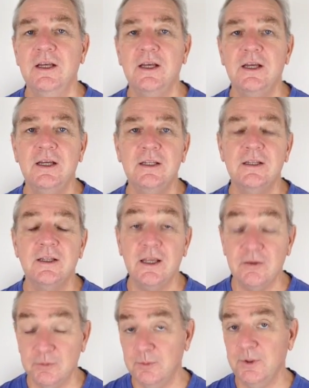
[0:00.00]
And
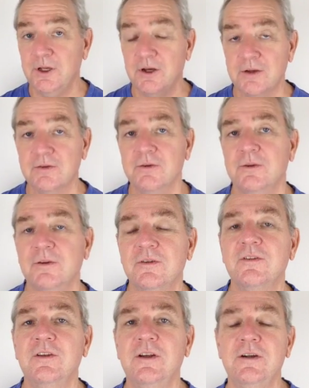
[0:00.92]
as we've been going through
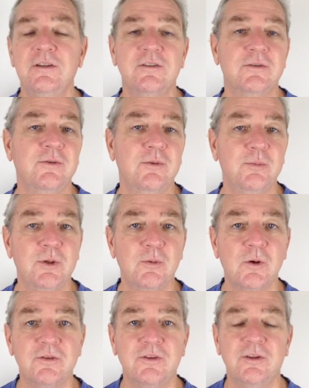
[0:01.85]
this series, if you've been
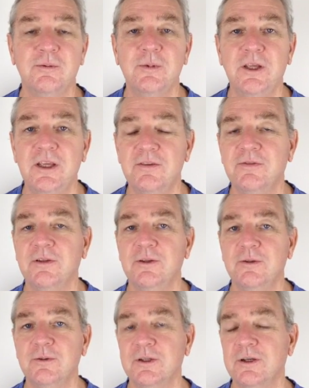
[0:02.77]
watching them carefully,
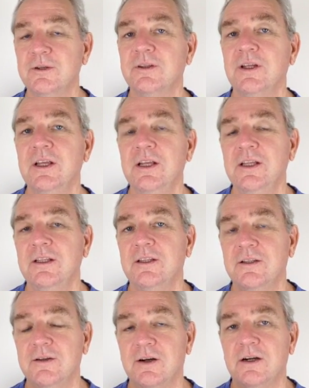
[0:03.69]
you'll note
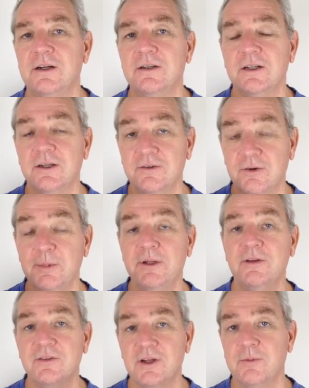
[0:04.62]
that there are a
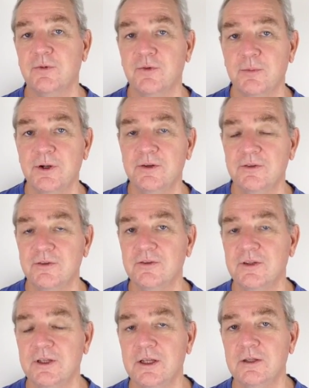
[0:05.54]
tremendous number of
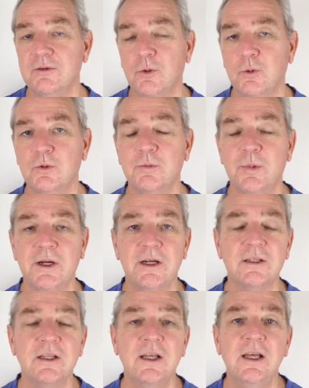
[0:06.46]
emotions that get talked
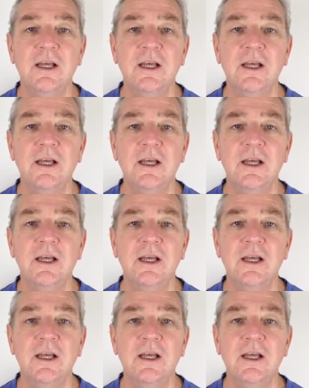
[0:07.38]
about,